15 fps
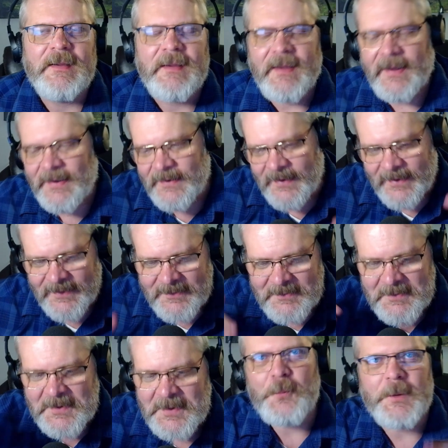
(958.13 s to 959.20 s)
And
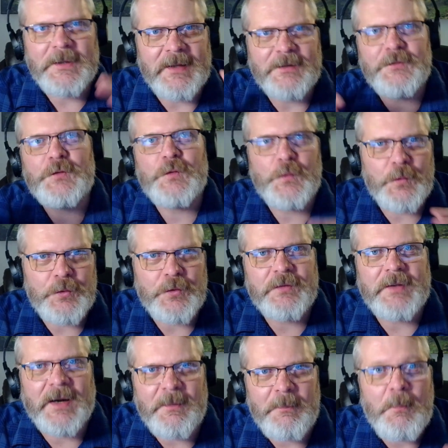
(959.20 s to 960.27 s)
with the two, you
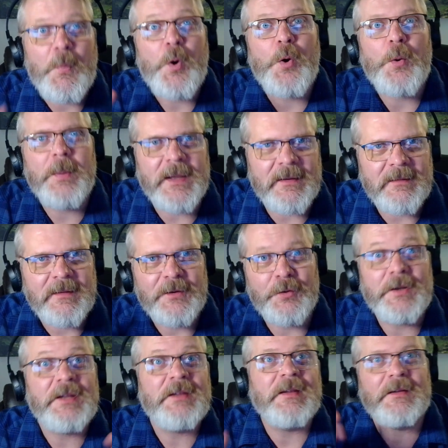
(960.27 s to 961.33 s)
start moving. You
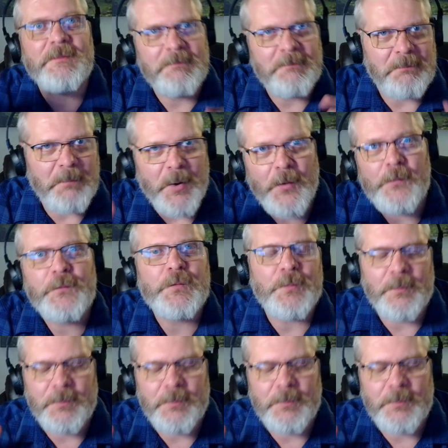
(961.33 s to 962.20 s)
need both to